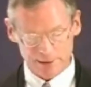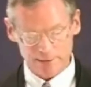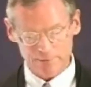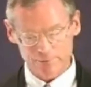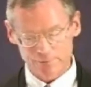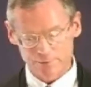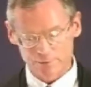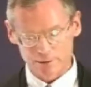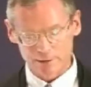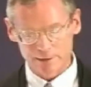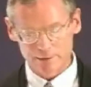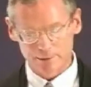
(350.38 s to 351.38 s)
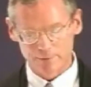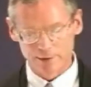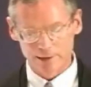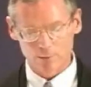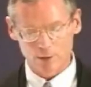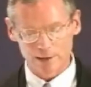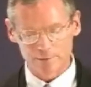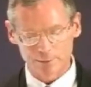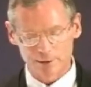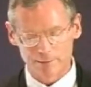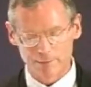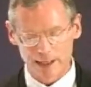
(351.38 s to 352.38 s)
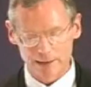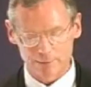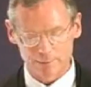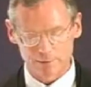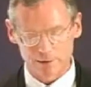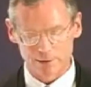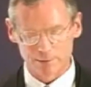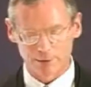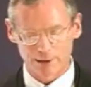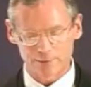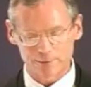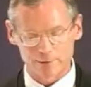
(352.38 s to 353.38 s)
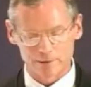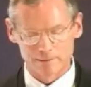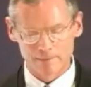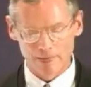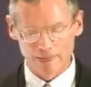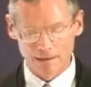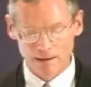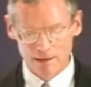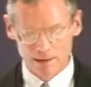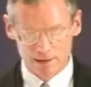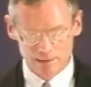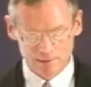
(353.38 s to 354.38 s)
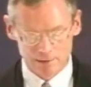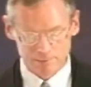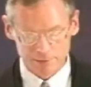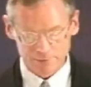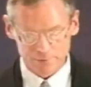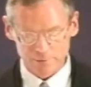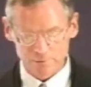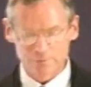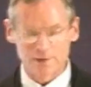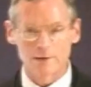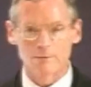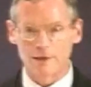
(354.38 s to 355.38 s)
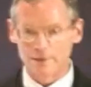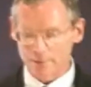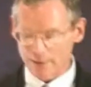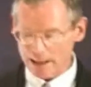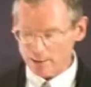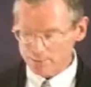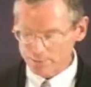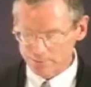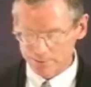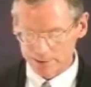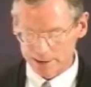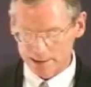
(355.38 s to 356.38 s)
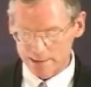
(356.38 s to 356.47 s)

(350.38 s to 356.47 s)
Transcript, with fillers: but not sufficiently to prevent widespread bankruptcy and depression. Businesses failed by the thousands in the